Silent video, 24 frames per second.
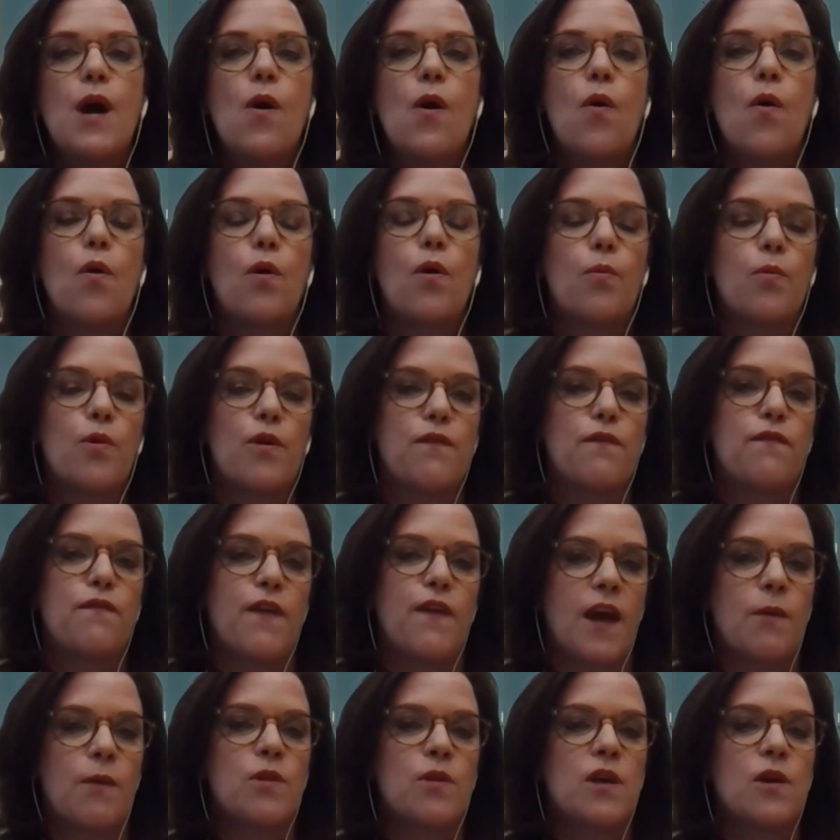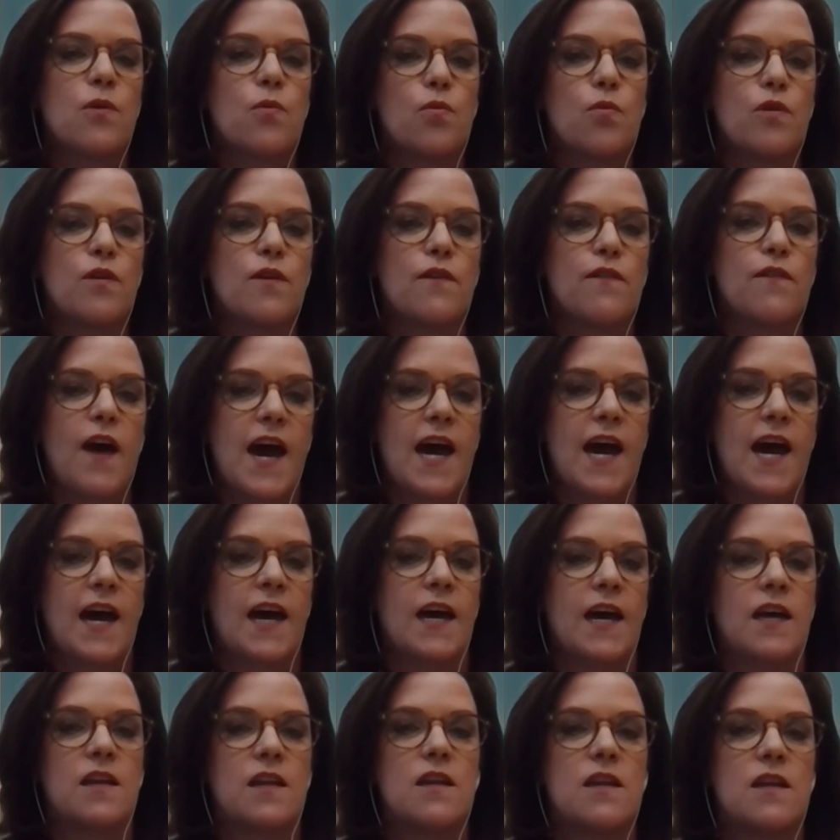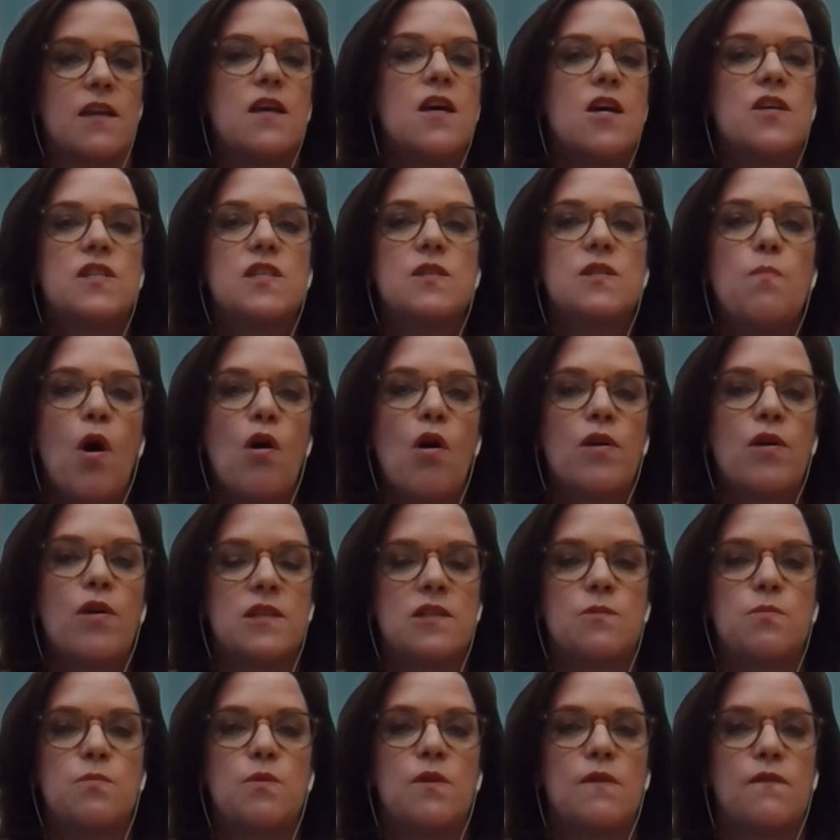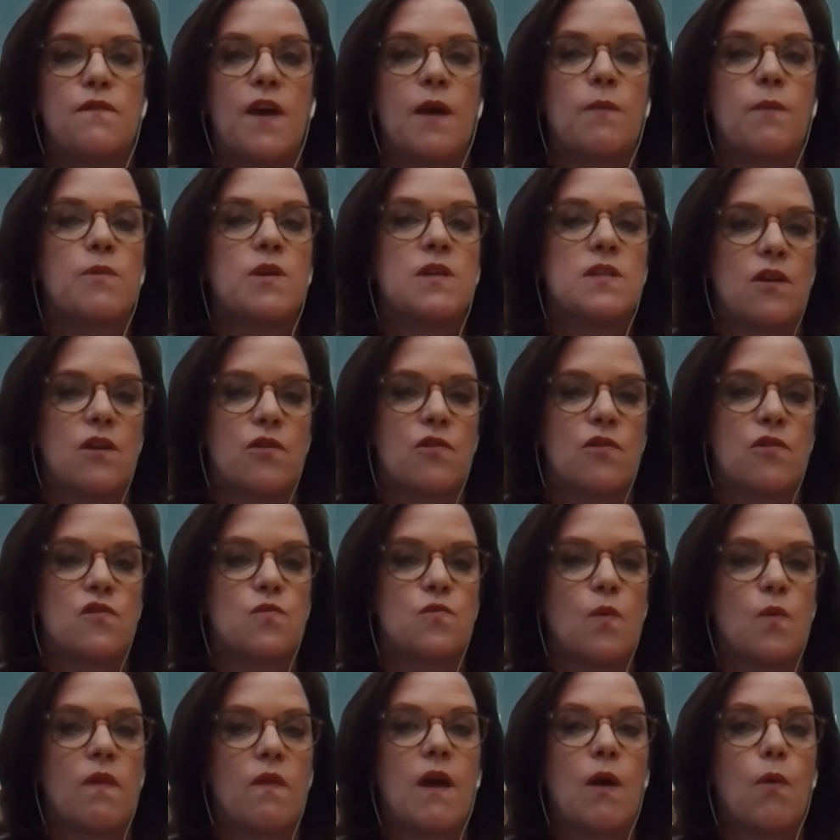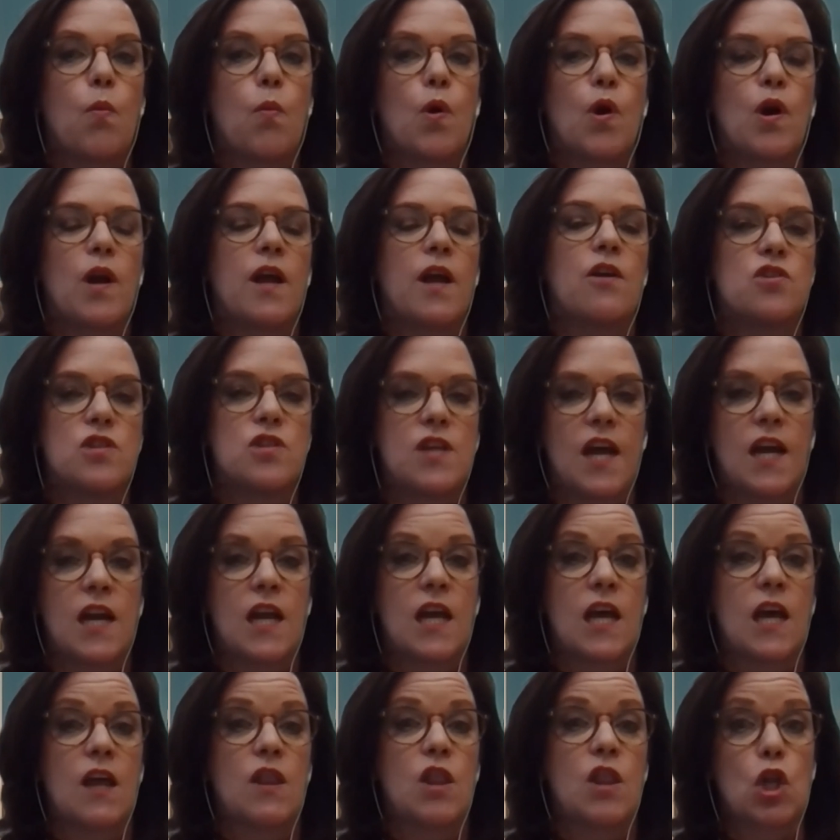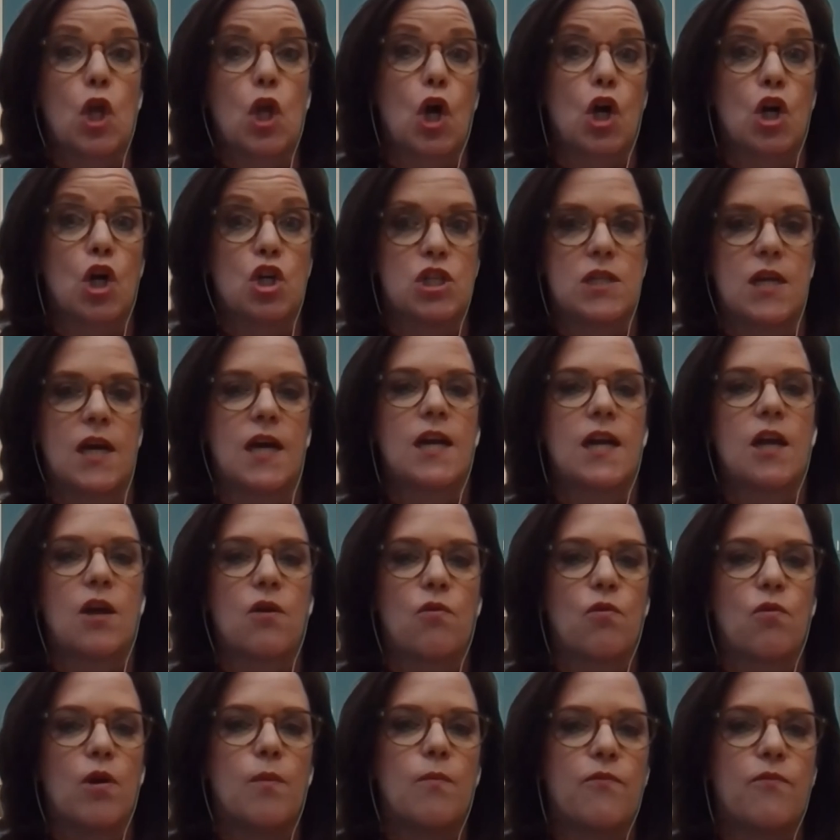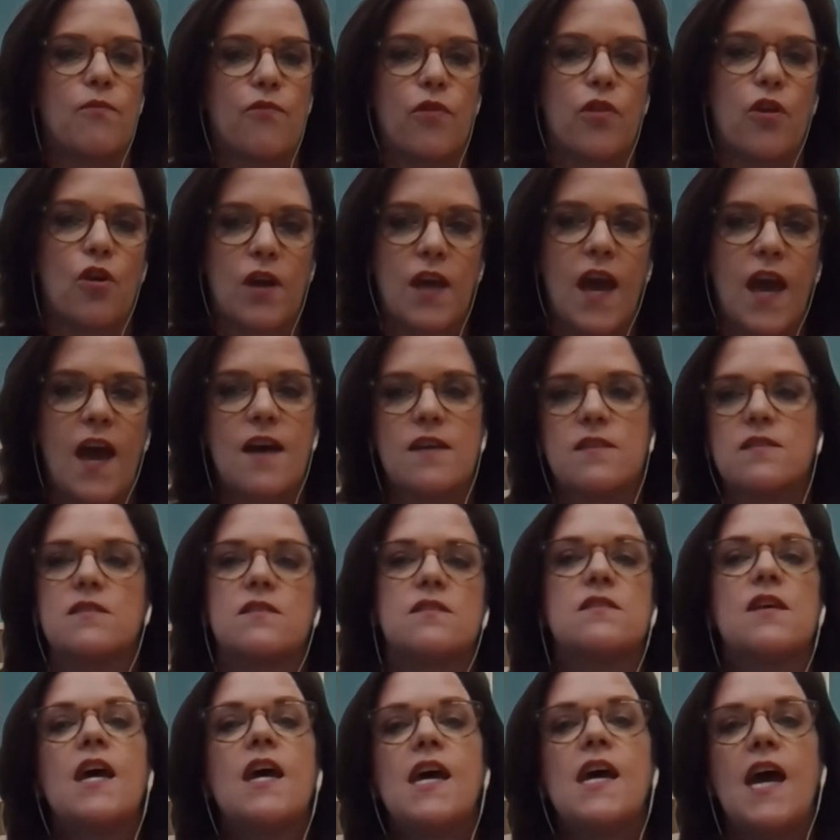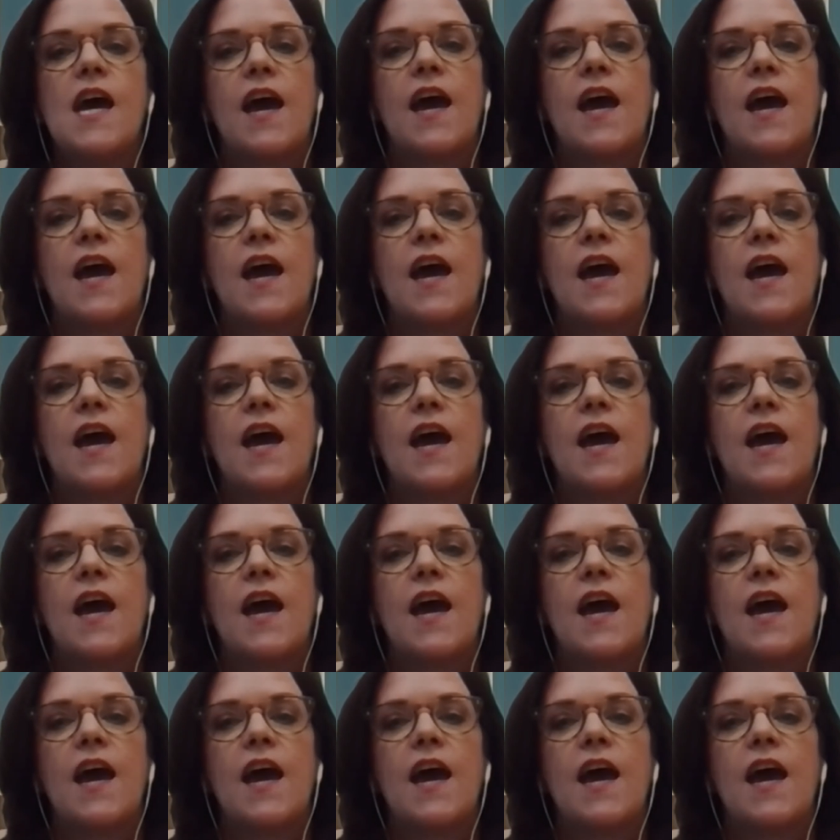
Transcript: or where the family would have had small intimate family dinners when they weren't entertaining in the large dining room for their guests.